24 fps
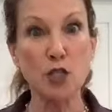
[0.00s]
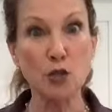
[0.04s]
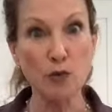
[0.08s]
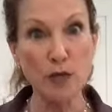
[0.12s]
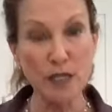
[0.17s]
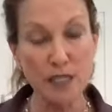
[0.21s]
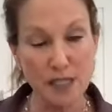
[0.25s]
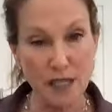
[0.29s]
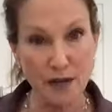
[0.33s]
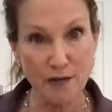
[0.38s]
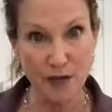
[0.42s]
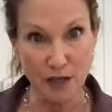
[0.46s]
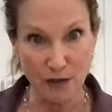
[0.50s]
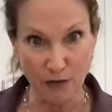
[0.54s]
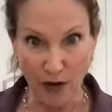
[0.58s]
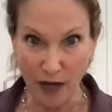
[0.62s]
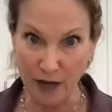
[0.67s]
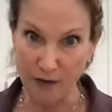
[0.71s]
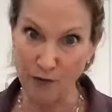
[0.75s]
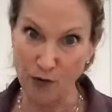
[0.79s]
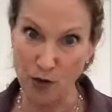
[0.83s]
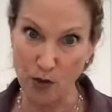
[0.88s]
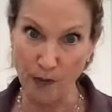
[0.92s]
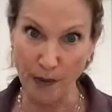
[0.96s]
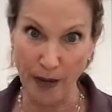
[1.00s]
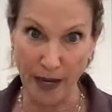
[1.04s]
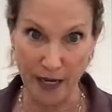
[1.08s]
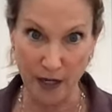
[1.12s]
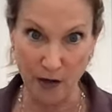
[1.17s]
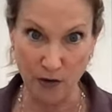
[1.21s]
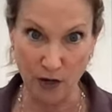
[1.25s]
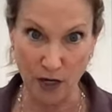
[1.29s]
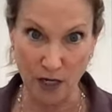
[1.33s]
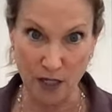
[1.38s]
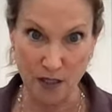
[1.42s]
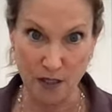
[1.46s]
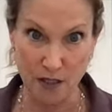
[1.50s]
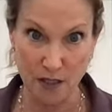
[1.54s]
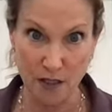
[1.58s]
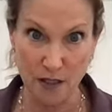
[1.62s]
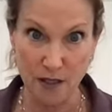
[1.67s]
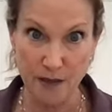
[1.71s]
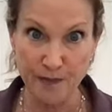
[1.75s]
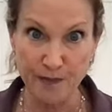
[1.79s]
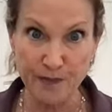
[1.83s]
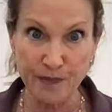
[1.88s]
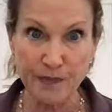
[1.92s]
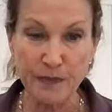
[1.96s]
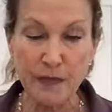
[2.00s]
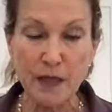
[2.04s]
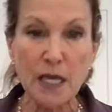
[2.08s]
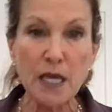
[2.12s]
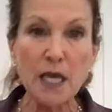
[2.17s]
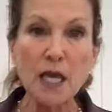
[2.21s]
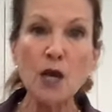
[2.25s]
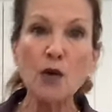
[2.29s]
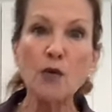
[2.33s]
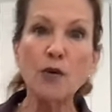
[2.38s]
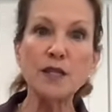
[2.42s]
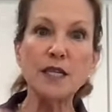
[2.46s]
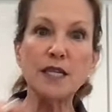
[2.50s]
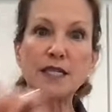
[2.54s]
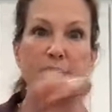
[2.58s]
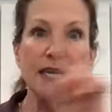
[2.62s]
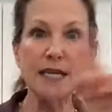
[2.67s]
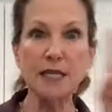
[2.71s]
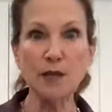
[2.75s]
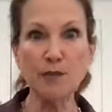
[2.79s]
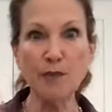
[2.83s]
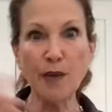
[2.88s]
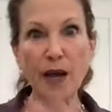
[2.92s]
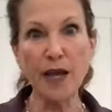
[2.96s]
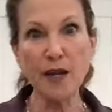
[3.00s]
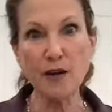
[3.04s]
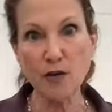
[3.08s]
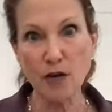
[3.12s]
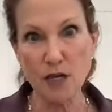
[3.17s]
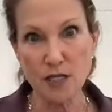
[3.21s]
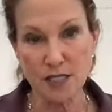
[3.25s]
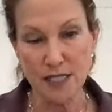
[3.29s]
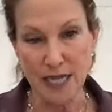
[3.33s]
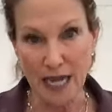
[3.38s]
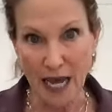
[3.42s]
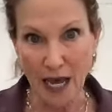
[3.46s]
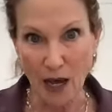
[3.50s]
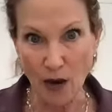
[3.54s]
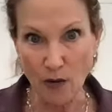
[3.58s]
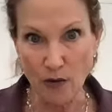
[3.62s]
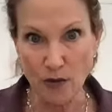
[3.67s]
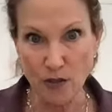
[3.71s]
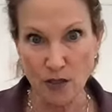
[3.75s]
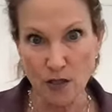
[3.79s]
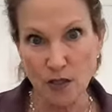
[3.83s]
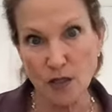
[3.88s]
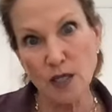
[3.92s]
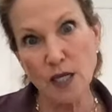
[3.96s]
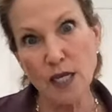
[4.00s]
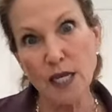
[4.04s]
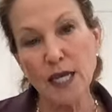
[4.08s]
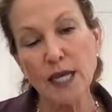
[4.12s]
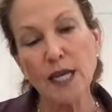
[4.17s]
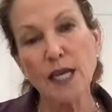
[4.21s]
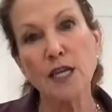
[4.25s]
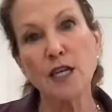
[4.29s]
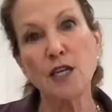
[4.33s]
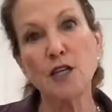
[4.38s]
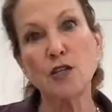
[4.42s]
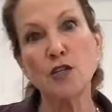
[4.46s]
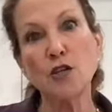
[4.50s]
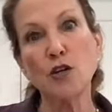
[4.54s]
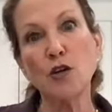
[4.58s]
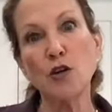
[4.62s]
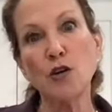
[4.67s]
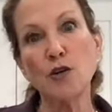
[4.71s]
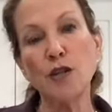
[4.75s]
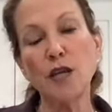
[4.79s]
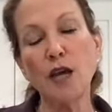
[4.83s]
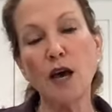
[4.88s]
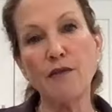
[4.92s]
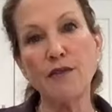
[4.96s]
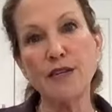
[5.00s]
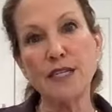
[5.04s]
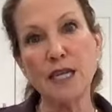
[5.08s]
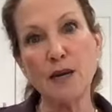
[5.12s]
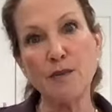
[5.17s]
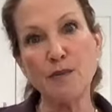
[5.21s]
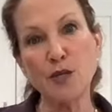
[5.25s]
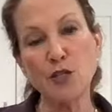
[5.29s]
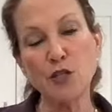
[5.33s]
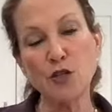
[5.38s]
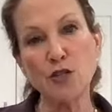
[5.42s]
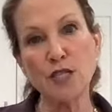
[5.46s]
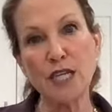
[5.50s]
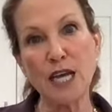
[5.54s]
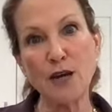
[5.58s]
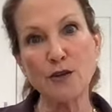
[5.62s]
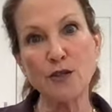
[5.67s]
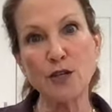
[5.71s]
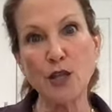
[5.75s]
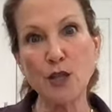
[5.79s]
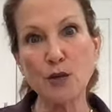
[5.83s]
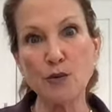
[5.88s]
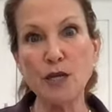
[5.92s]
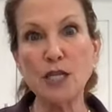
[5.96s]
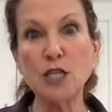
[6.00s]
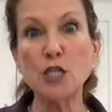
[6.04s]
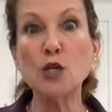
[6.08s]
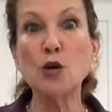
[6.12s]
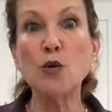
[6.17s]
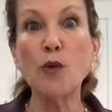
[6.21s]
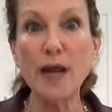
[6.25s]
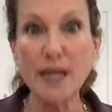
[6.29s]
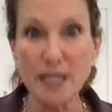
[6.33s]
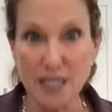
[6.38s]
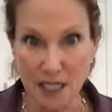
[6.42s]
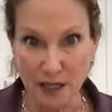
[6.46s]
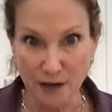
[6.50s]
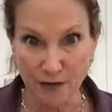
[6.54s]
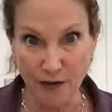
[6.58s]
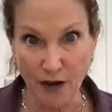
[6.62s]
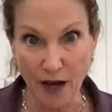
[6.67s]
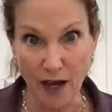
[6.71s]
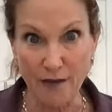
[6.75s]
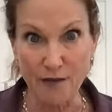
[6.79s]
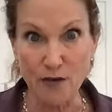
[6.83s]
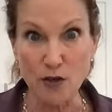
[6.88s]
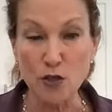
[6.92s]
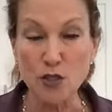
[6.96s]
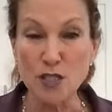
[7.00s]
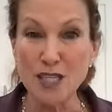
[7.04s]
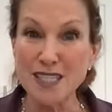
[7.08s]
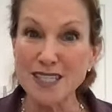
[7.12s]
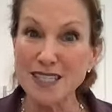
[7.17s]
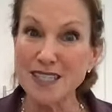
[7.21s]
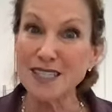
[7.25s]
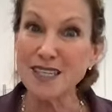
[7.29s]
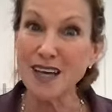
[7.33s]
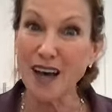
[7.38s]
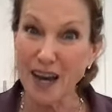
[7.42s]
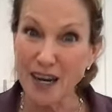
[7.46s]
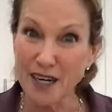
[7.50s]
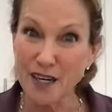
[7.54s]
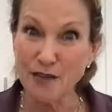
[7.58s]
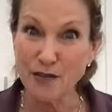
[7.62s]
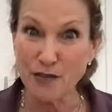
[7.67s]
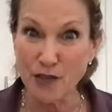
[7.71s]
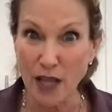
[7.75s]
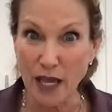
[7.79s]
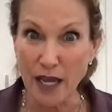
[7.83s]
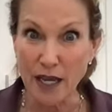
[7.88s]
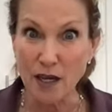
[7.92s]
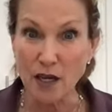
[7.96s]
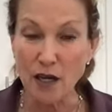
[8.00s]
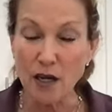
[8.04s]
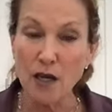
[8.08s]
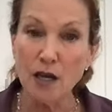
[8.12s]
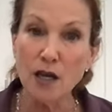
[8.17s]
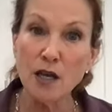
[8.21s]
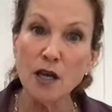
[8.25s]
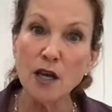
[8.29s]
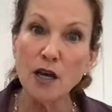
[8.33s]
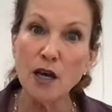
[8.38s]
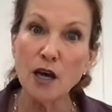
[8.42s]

was 375 for the pie crust. When you take the pie crust out, you turn the oven temperature down to 325 because this is kind of like